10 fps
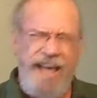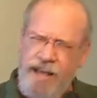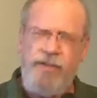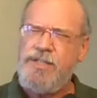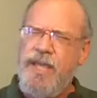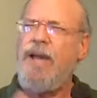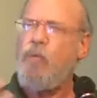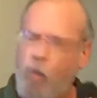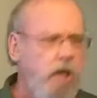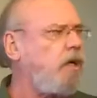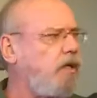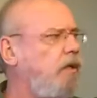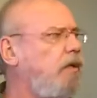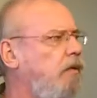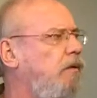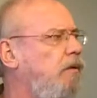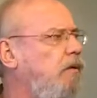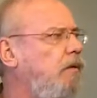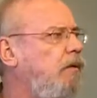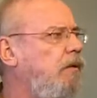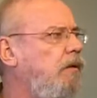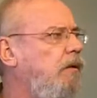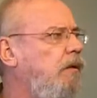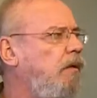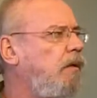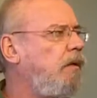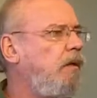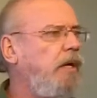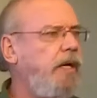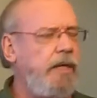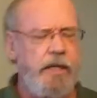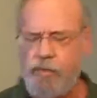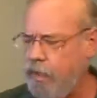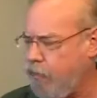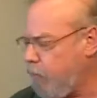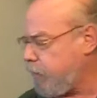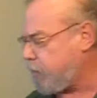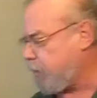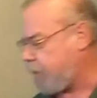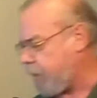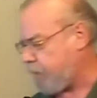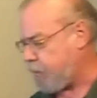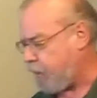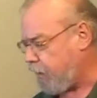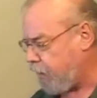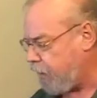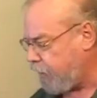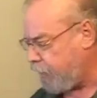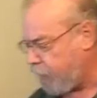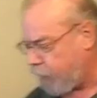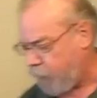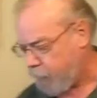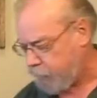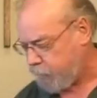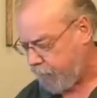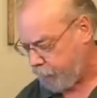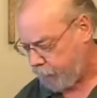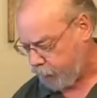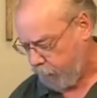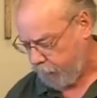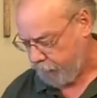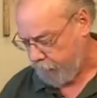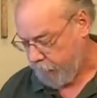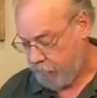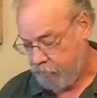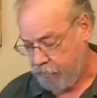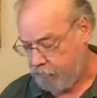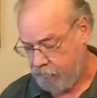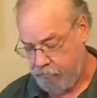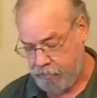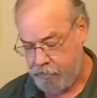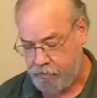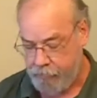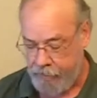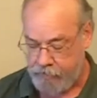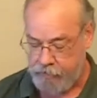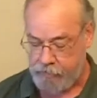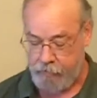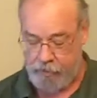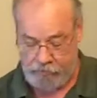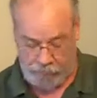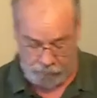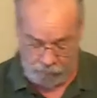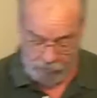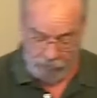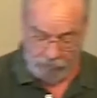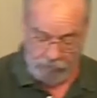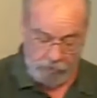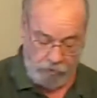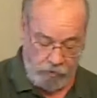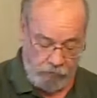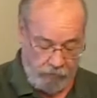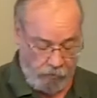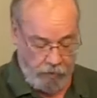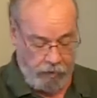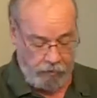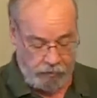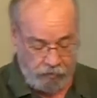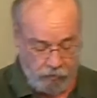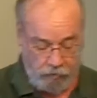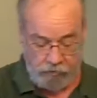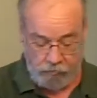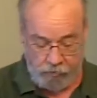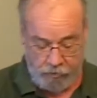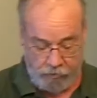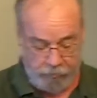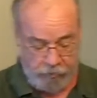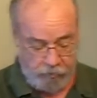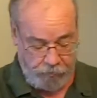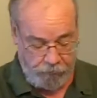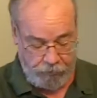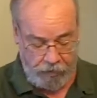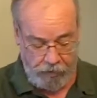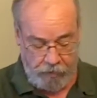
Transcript: How does that work? And that's what I want us to look at today. And in Romans chapter 12, so this is a passage many of you know very well. I just want to read a little bit to you.